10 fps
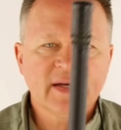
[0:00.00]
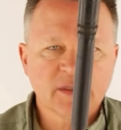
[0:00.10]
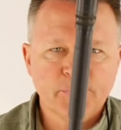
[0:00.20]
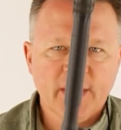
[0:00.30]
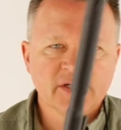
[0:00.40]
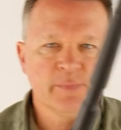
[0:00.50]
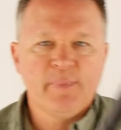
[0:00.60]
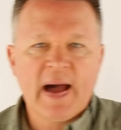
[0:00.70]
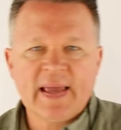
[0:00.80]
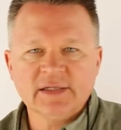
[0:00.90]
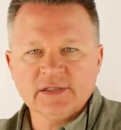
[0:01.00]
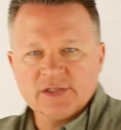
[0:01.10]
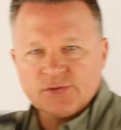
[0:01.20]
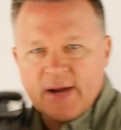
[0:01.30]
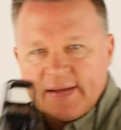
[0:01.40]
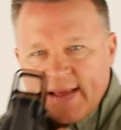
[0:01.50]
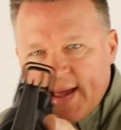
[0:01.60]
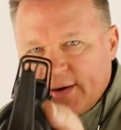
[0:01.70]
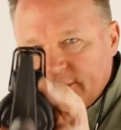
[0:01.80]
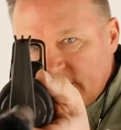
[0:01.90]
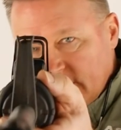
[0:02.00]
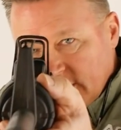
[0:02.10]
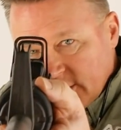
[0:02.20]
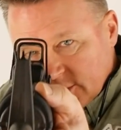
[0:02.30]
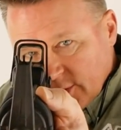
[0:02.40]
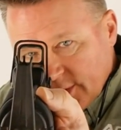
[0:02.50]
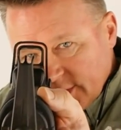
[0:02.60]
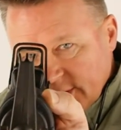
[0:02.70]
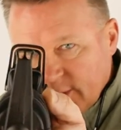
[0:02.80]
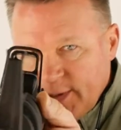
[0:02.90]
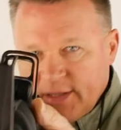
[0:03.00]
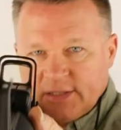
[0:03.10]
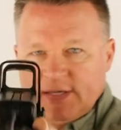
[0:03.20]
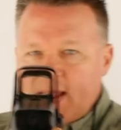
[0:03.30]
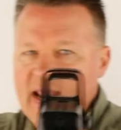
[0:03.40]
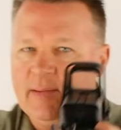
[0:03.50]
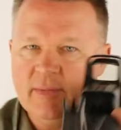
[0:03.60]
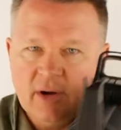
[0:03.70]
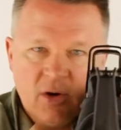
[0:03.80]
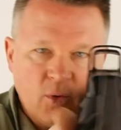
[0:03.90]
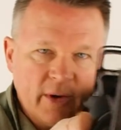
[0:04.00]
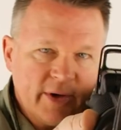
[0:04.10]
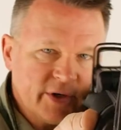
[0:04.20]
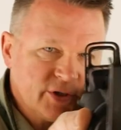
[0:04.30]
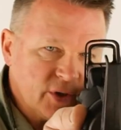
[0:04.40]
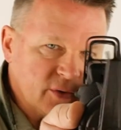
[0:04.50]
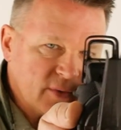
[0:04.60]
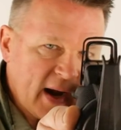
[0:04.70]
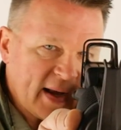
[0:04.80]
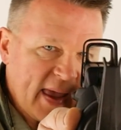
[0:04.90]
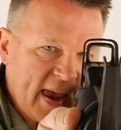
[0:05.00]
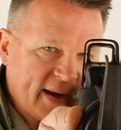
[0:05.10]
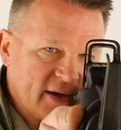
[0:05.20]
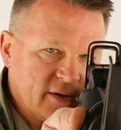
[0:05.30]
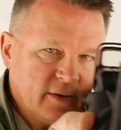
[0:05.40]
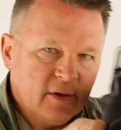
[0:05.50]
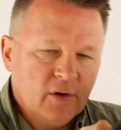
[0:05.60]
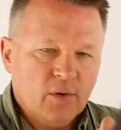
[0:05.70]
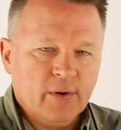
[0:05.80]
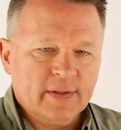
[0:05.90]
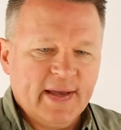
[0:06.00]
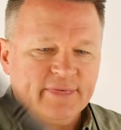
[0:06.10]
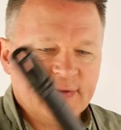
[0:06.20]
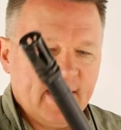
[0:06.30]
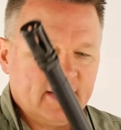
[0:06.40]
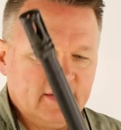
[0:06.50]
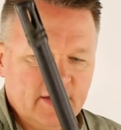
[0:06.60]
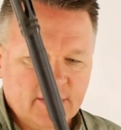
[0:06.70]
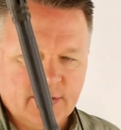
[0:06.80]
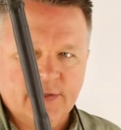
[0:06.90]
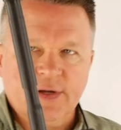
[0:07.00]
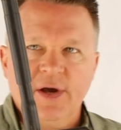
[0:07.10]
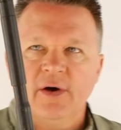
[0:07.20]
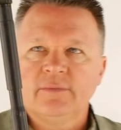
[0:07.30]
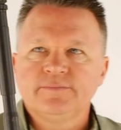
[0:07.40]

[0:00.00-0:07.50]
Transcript: suppressor, bias it straight down so that it's going to be the same whether you're shooting right-handed or left-handed. Then you're good to go.